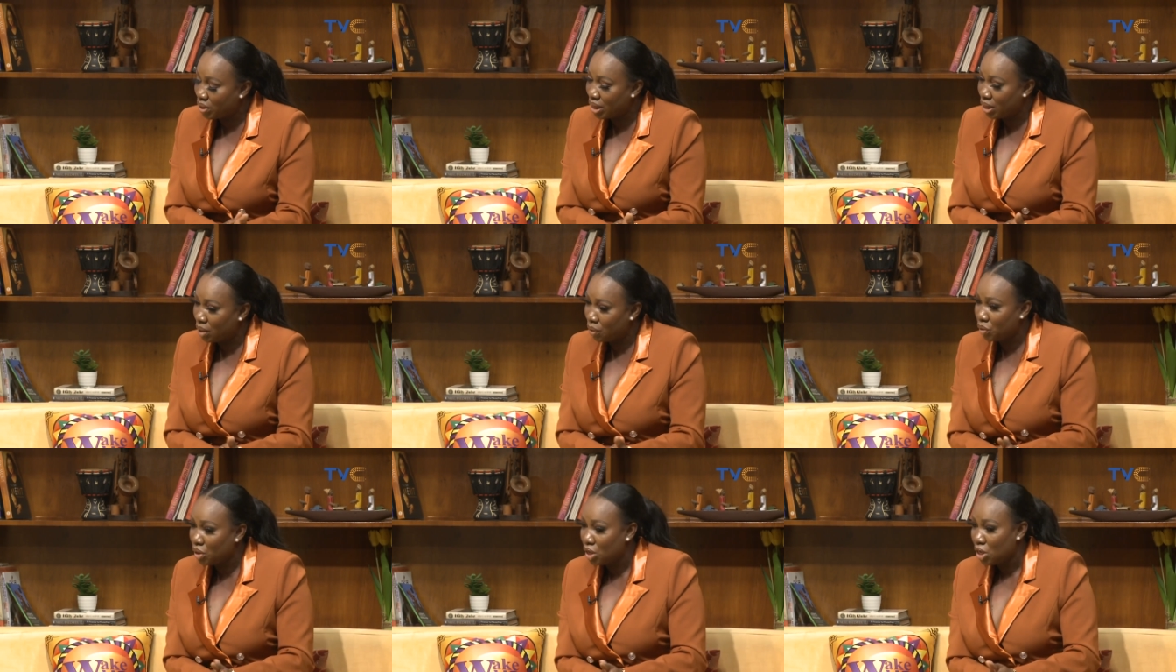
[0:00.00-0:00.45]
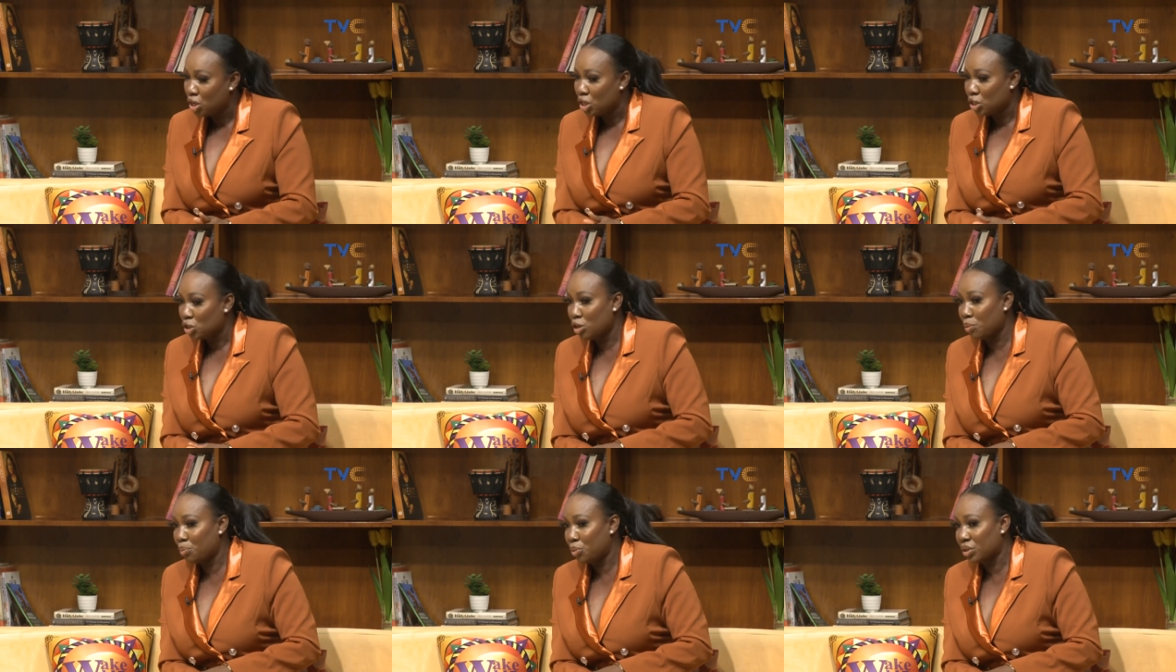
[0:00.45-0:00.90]
now. More now. Okay.
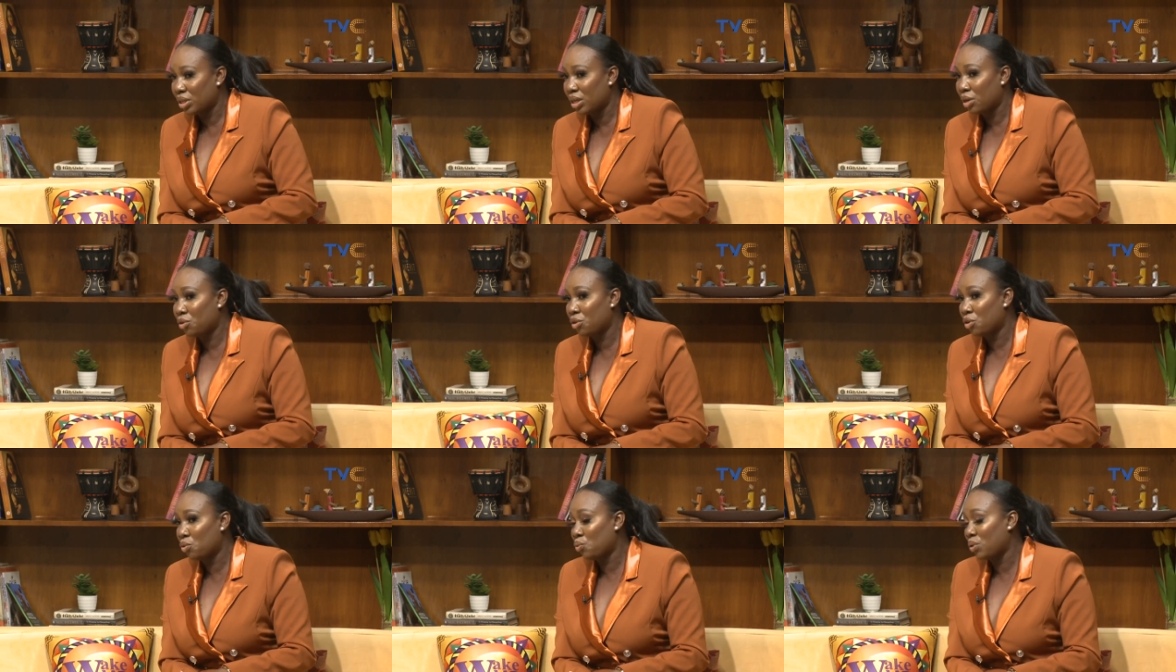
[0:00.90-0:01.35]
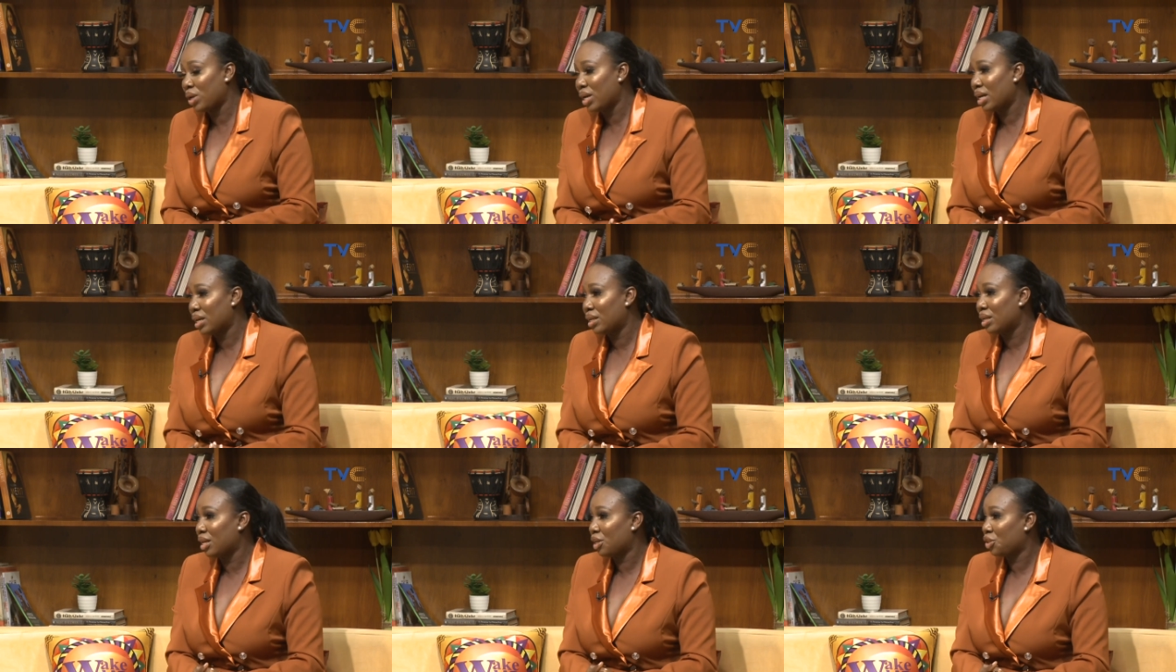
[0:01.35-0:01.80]
So in Port Harcourt, we
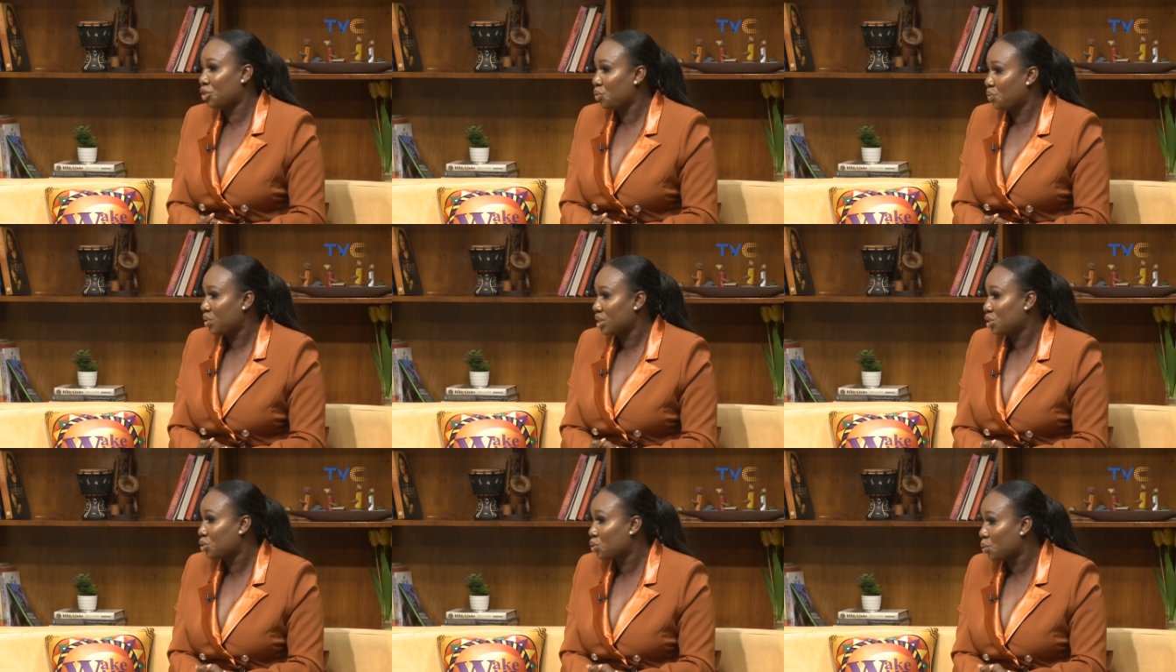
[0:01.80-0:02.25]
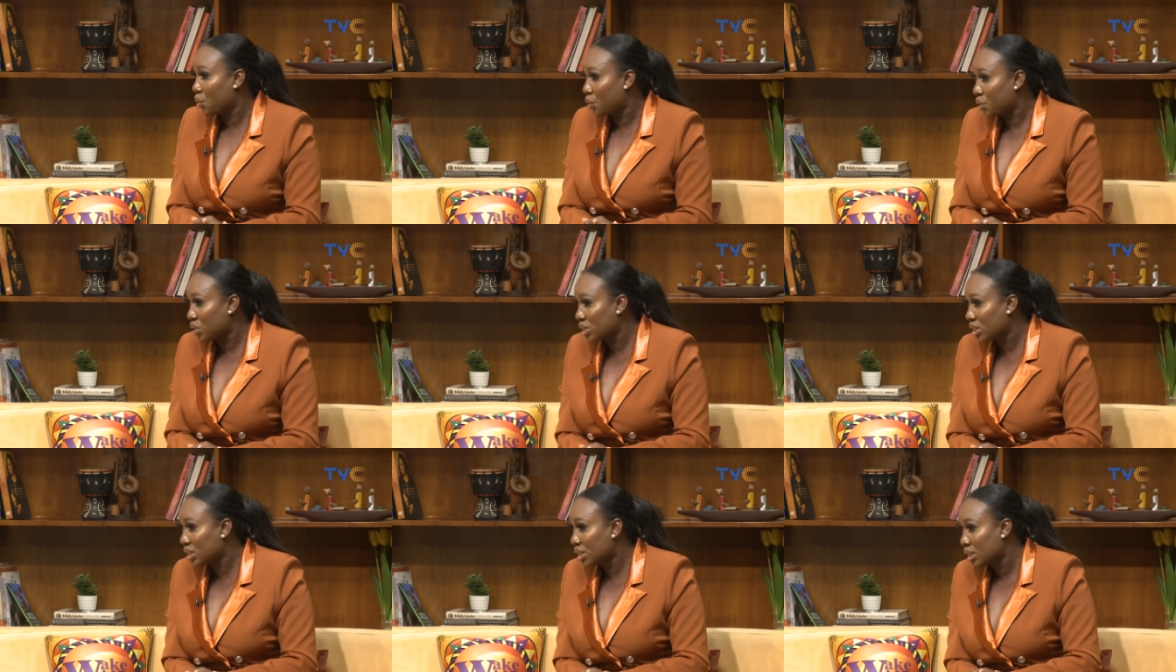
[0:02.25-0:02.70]
had like three
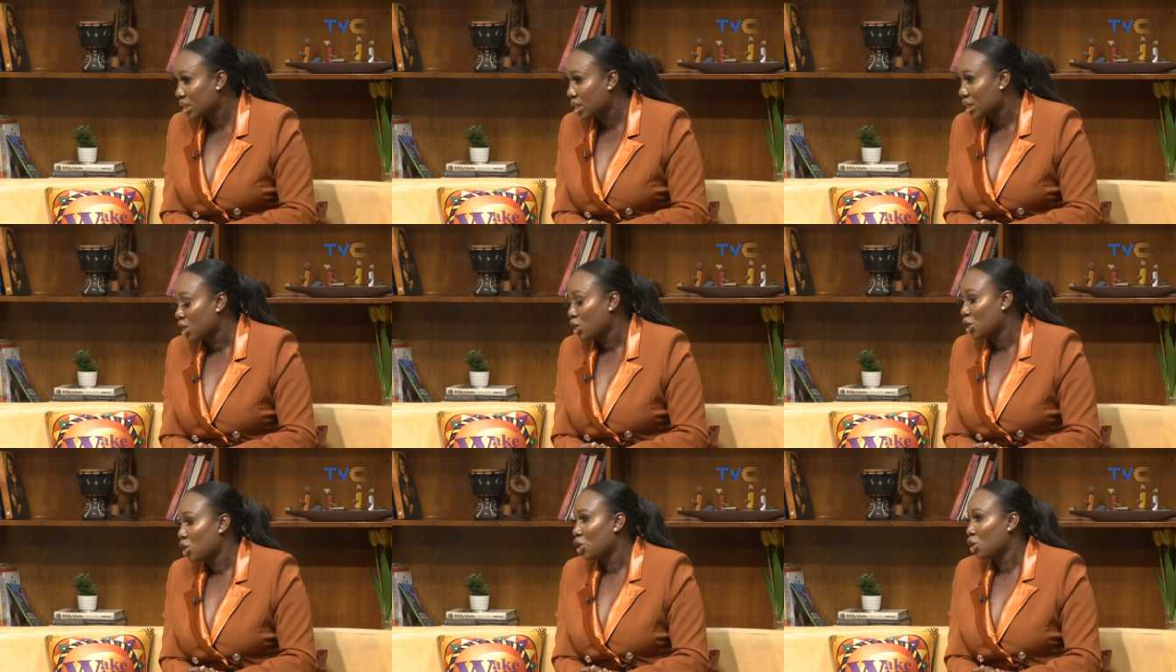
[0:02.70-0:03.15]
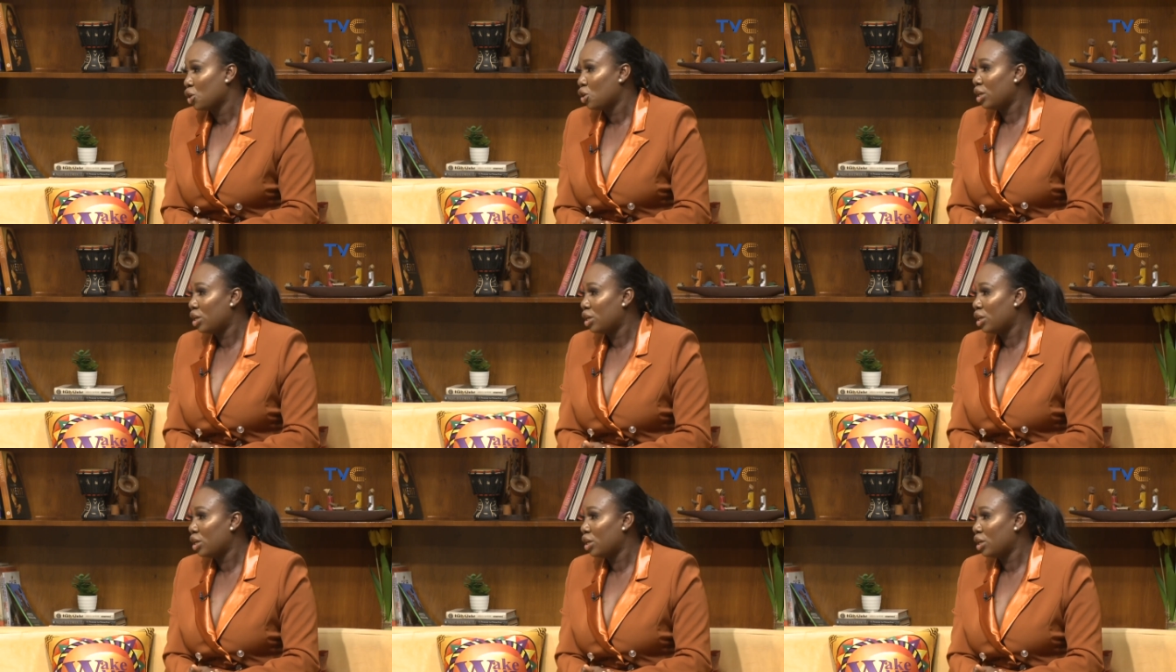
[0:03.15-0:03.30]
stores. Okay.